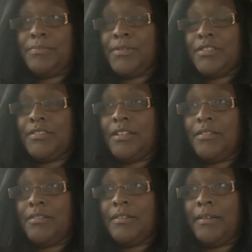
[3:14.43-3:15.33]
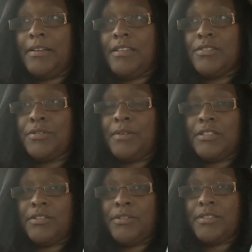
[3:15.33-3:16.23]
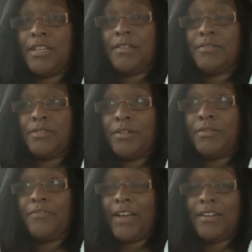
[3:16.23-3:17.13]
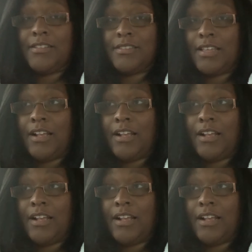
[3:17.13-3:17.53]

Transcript: But you know, his school has a no violence